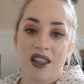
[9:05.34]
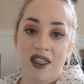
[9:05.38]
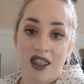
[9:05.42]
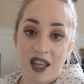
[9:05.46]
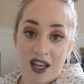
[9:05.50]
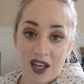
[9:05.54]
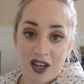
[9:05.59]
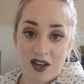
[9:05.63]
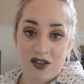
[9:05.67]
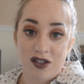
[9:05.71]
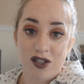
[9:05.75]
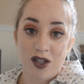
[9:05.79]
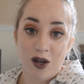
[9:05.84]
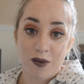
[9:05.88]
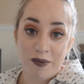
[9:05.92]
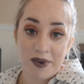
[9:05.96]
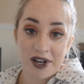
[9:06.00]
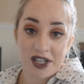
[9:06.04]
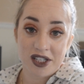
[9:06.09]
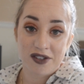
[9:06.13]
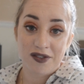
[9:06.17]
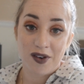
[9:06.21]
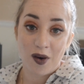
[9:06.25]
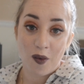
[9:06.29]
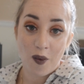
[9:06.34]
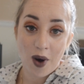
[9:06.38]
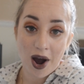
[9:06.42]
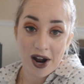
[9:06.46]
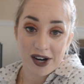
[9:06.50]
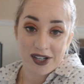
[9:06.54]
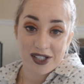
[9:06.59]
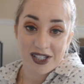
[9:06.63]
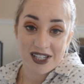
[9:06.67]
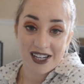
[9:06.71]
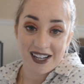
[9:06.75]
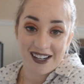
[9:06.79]
Thank you so much for
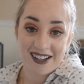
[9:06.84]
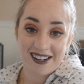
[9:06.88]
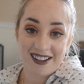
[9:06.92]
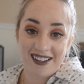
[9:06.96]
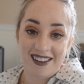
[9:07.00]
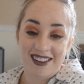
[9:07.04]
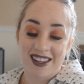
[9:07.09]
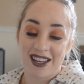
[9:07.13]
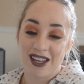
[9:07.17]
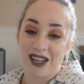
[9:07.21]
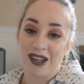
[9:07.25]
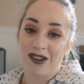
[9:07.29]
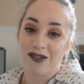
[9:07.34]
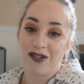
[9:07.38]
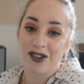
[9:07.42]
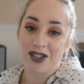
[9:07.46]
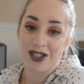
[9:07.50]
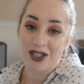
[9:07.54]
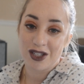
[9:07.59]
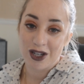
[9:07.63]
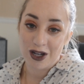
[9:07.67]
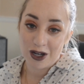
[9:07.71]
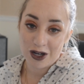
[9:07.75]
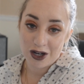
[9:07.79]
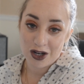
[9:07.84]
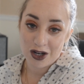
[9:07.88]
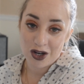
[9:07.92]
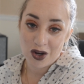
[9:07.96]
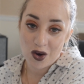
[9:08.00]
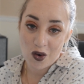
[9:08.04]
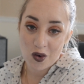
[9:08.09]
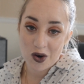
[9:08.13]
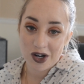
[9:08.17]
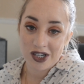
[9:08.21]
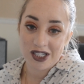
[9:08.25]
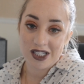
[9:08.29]
watching. Thank you for
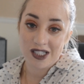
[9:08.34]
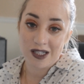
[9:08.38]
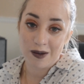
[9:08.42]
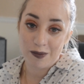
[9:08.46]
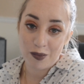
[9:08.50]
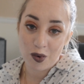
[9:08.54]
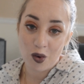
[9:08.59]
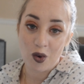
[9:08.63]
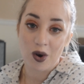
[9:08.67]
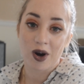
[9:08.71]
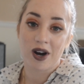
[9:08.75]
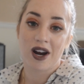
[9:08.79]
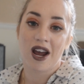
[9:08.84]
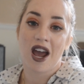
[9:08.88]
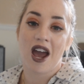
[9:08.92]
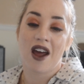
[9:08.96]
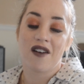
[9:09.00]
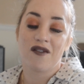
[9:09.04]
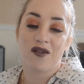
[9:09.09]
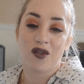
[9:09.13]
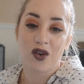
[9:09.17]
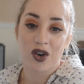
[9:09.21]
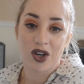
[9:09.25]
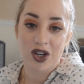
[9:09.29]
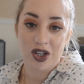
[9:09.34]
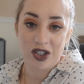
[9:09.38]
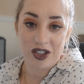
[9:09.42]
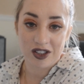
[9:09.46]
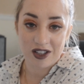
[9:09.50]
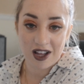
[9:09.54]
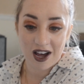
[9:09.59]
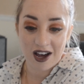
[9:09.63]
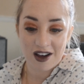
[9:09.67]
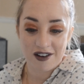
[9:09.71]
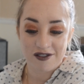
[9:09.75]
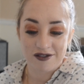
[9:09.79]
your support and for your
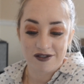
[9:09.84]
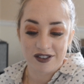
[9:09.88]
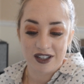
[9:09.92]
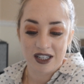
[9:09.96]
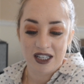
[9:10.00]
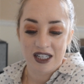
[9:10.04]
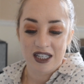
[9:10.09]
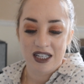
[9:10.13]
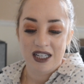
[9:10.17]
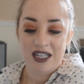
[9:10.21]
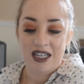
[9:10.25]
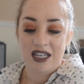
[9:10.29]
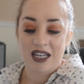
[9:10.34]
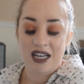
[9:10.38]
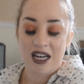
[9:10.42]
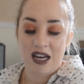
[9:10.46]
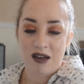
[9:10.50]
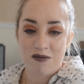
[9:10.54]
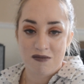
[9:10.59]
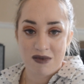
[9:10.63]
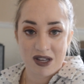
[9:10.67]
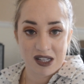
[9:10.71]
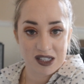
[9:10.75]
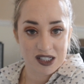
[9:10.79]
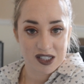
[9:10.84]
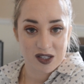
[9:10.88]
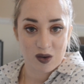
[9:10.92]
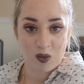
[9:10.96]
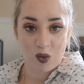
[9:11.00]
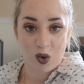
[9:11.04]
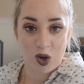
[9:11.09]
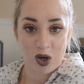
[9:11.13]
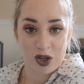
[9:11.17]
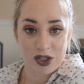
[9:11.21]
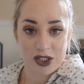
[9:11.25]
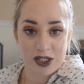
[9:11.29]
love. It means the
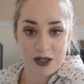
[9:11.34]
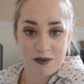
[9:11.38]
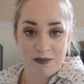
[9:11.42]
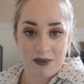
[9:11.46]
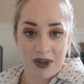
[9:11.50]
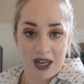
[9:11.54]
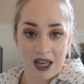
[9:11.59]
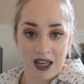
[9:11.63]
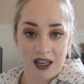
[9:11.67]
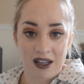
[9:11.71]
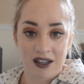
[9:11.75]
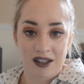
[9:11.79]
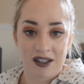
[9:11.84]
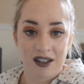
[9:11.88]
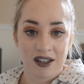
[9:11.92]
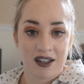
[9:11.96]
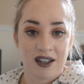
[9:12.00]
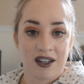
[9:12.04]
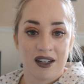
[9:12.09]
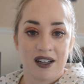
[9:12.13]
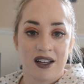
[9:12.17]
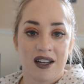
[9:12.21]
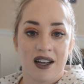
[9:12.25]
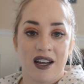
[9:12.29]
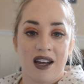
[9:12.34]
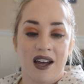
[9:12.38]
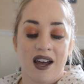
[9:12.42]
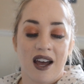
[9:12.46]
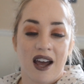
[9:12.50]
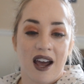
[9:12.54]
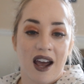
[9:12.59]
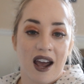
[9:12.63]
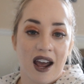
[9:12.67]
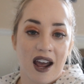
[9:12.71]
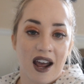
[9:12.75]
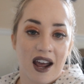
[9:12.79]
world to me.
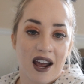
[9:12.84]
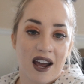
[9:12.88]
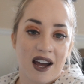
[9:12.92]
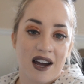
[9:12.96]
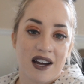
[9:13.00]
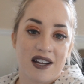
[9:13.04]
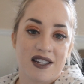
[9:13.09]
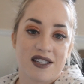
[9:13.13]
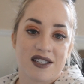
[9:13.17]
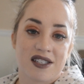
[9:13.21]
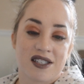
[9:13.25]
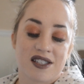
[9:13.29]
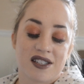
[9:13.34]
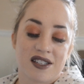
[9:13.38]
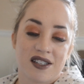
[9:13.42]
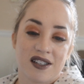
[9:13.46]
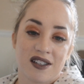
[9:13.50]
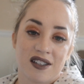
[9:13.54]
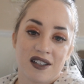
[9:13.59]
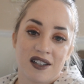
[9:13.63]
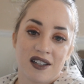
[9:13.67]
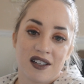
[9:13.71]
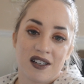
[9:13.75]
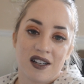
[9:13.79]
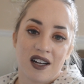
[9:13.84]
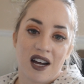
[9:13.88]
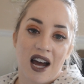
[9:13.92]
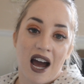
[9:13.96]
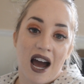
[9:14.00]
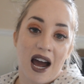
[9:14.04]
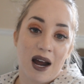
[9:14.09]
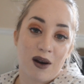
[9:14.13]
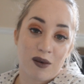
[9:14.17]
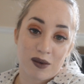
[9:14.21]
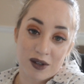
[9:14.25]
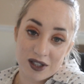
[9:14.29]
And
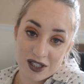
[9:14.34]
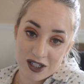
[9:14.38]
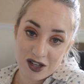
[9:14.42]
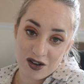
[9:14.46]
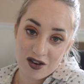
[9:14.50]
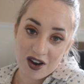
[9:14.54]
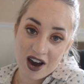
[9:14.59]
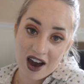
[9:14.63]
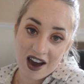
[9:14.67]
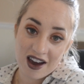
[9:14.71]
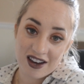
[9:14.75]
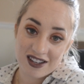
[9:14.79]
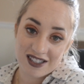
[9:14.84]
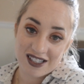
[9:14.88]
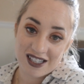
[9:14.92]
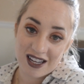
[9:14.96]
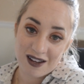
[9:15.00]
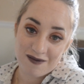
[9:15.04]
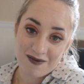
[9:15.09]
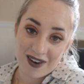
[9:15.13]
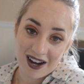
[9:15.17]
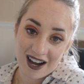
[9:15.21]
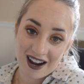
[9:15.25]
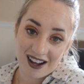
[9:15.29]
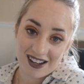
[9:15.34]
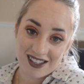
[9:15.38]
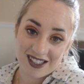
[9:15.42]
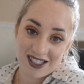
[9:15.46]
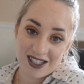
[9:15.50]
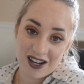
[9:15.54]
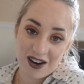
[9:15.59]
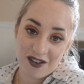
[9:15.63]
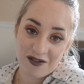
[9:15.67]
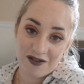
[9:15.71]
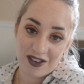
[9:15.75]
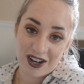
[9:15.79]
I will see you guys in my
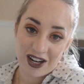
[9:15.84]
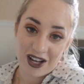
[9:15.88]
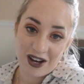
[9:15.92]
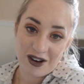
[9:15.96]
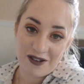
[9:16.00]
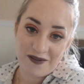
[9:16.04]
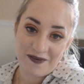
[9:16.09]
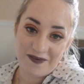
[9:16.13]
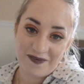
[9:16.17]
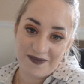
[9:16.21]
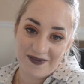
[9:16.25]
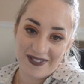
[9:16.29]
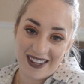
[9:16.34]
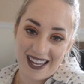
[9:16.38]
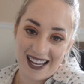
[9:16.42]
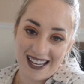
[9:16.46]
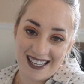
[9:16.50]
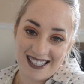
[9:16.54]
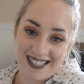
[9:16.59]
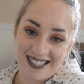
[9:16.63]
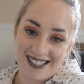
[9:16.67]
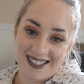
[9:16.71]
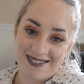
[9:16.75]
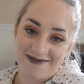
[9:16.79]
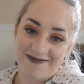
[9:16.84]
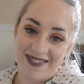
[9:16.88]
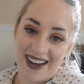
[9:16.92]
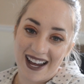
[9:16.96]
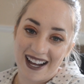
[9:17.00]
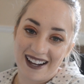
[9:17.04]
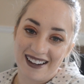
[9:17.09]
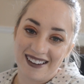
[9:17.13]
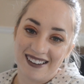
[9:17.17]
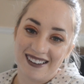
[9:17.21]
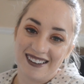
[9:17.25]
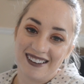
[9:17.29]
next video. Thanks.
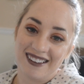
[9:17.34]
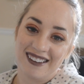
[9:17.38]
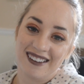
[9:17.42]
Bye.